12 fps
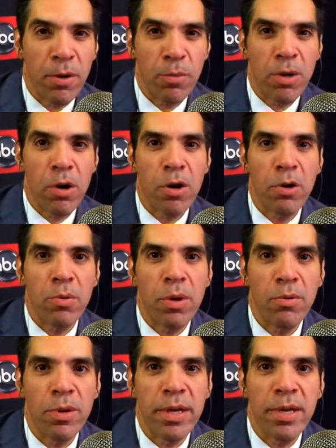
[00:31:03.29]
friend Ricardo
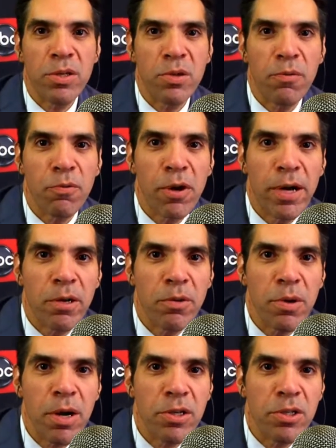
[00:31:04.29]
Rodriguez over at
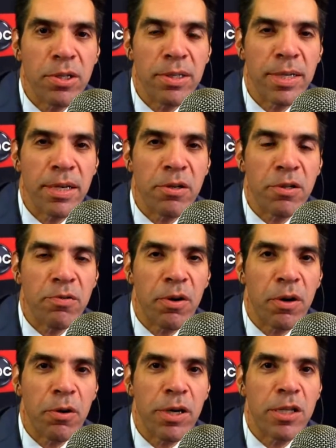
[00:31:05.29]
Garage Latino's
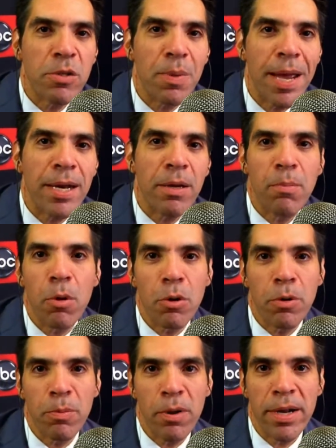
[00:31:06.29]
very own Hispanic
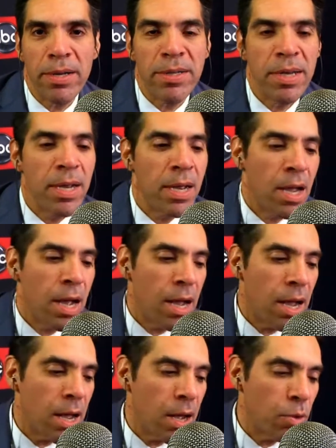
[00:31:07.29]
Motor Press,
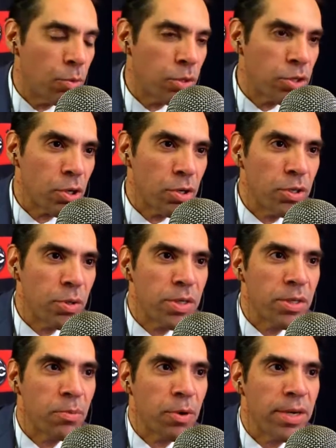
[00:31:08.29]
which are doing
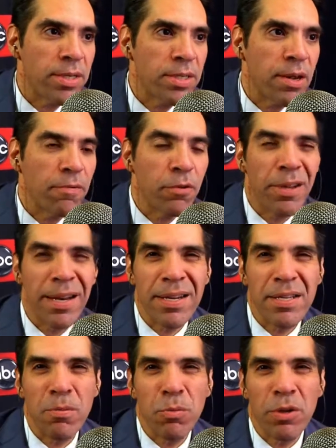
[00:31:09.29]
some great stuff. Looking
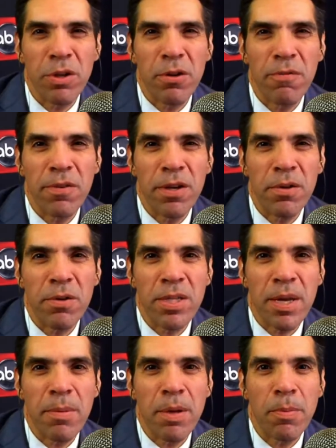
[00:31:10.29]
at some really good vehicles
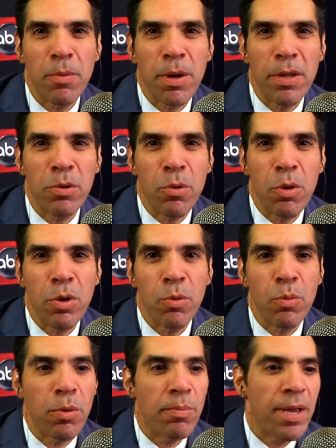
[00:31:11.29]
coming up around the
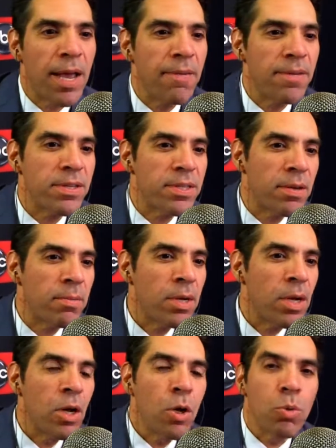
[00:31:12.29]
corner. We'll be having some
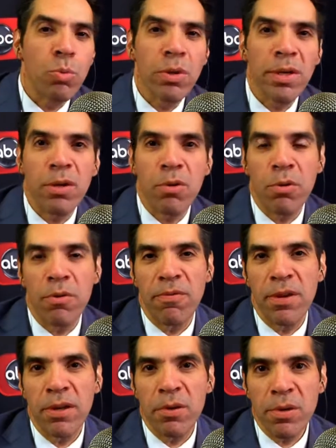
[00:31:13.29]
really cool
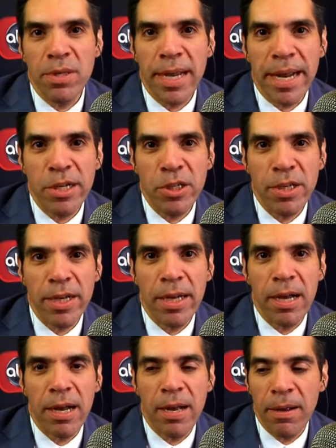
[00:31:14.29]
vehicles
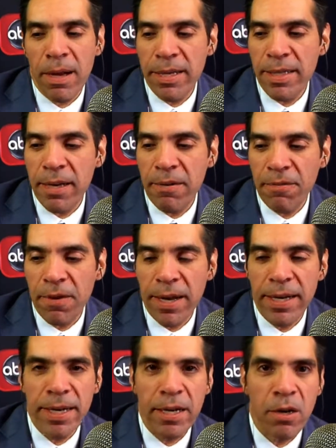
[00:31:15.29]
actually
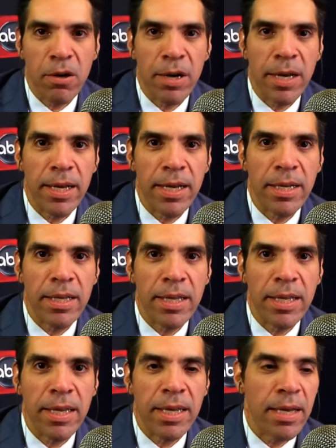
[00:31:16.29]
identified here in
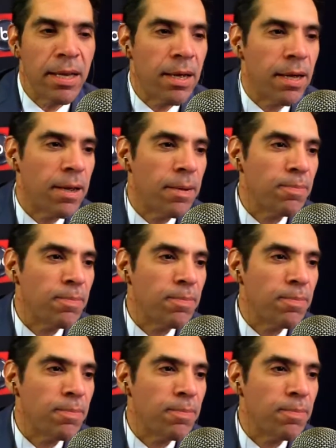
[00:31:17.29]
the